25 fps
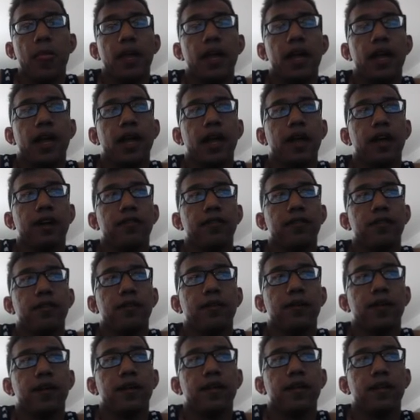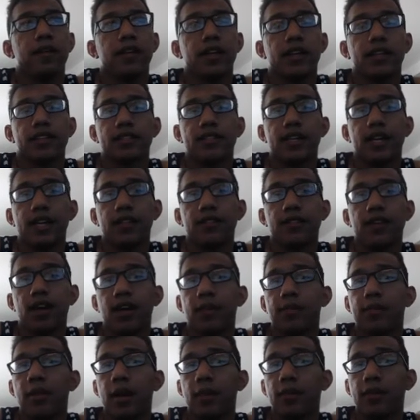and from there the deck has kind of gotten
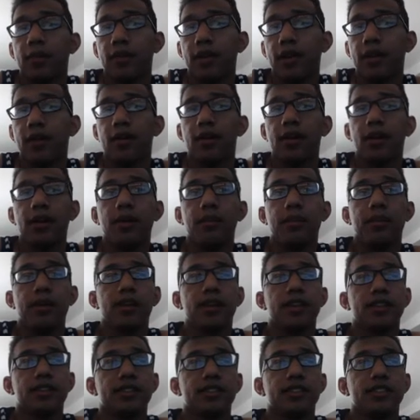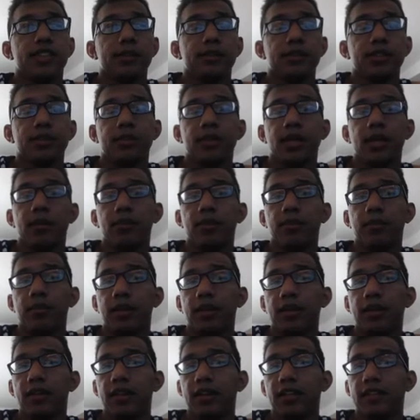popularity because it seems to be able to beat
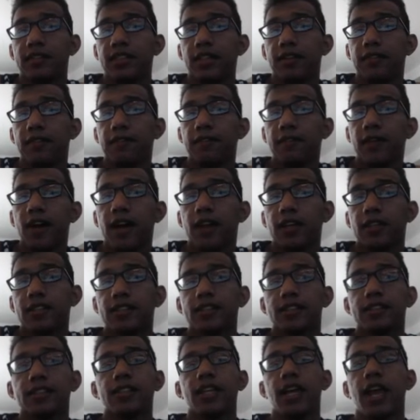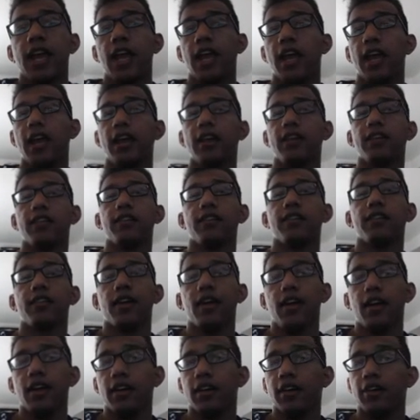things like Fox and
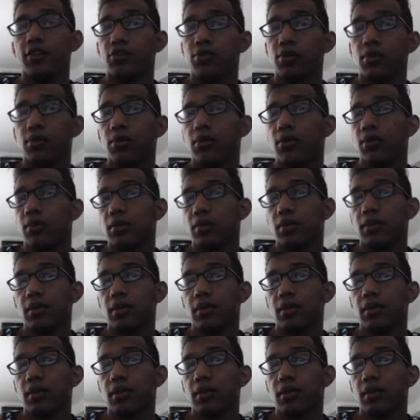Control,